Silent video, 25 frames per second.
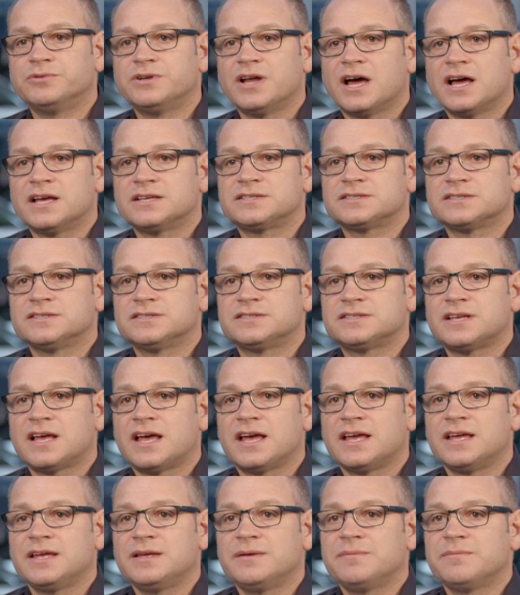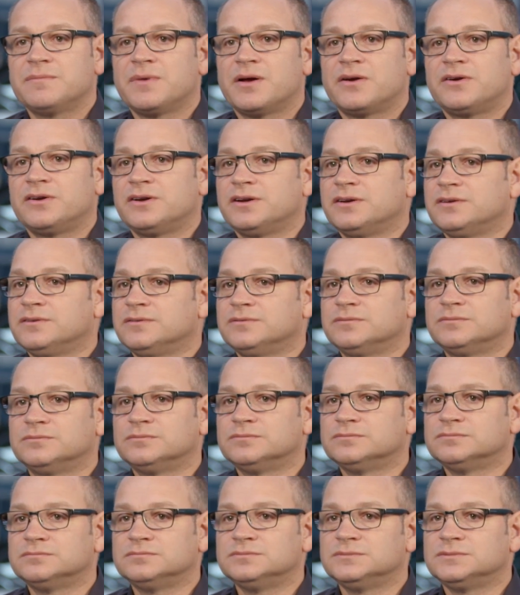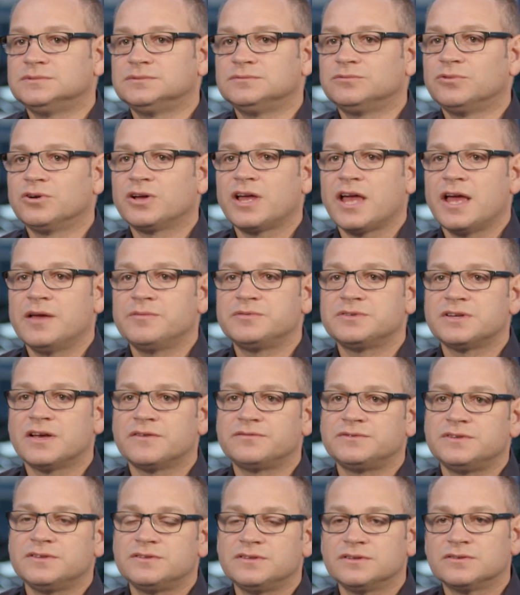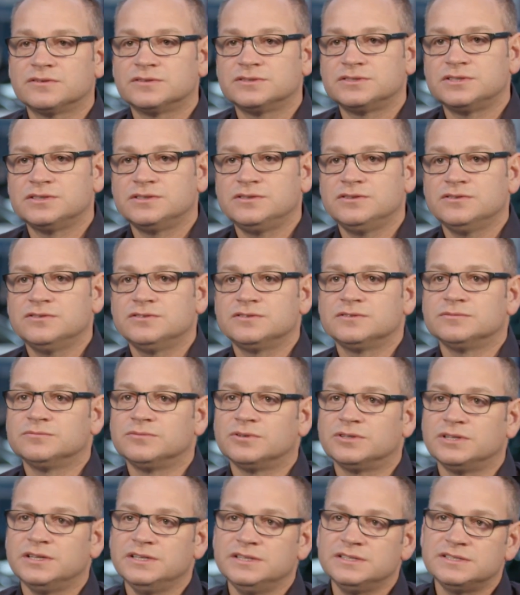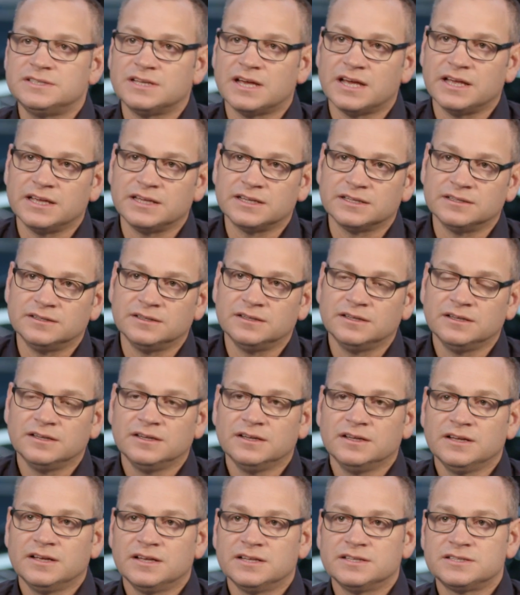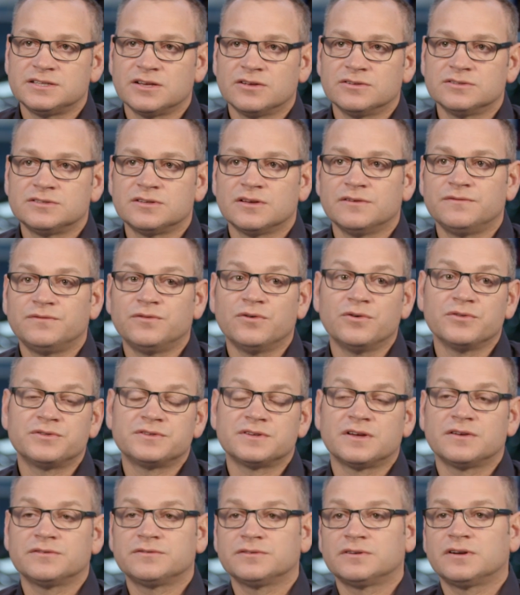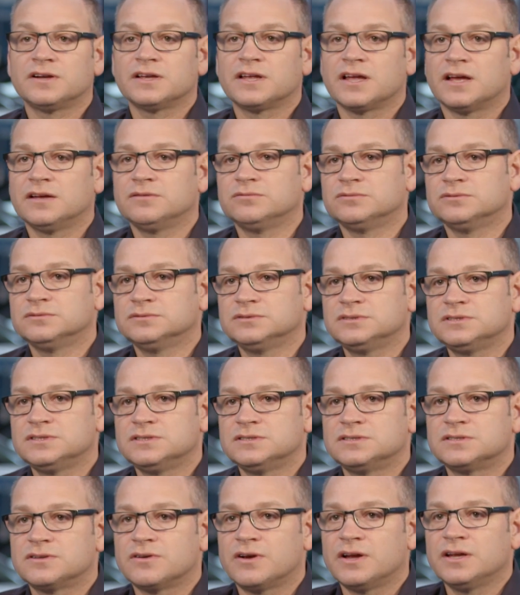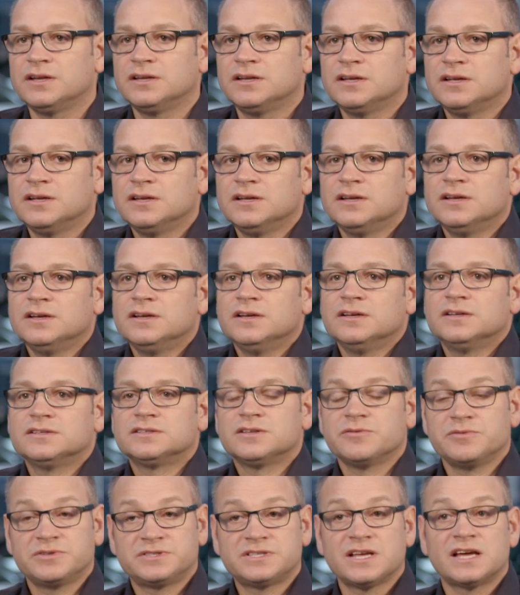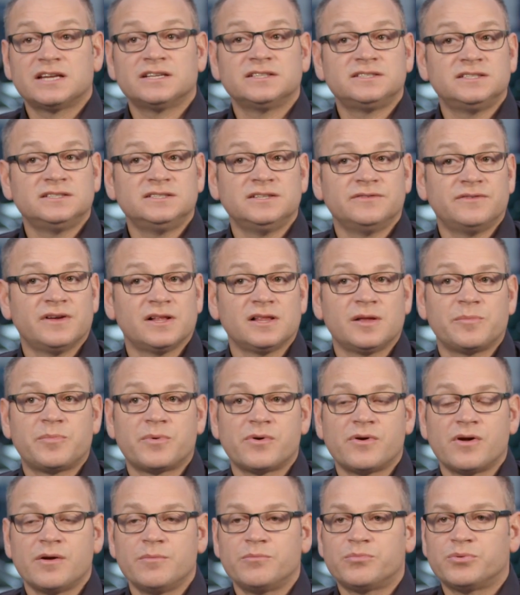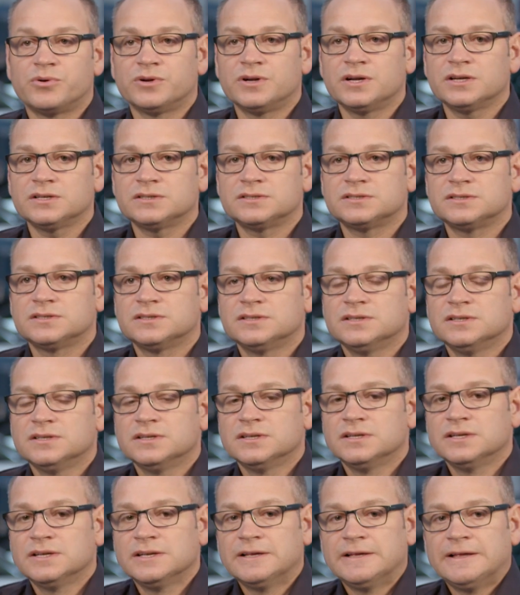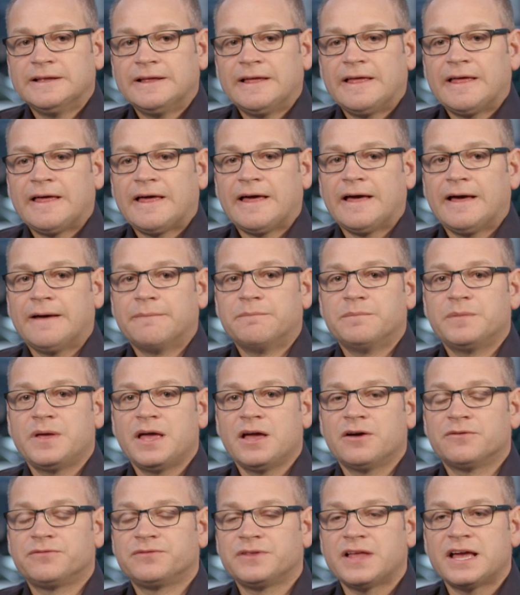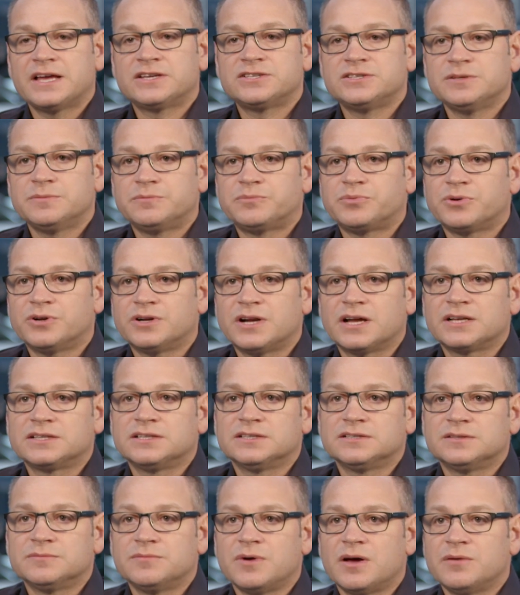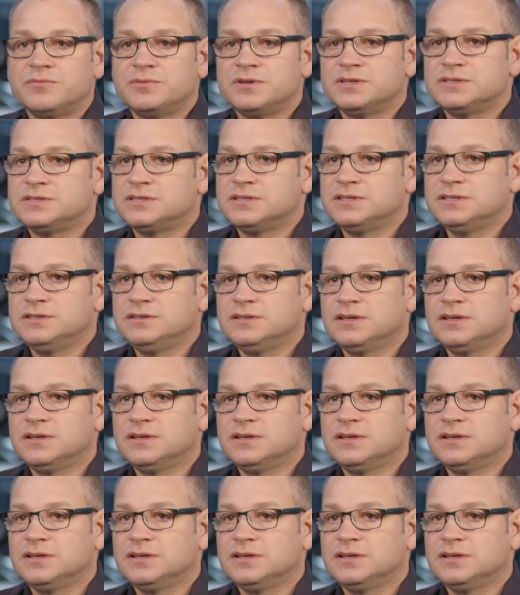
would ask us, hey Mario, what camshaft do you think I should use, and what intake, and so on and so forth. So I thought, okay, well, this is great. So we started to develop our own products. Our flagship product at the moment is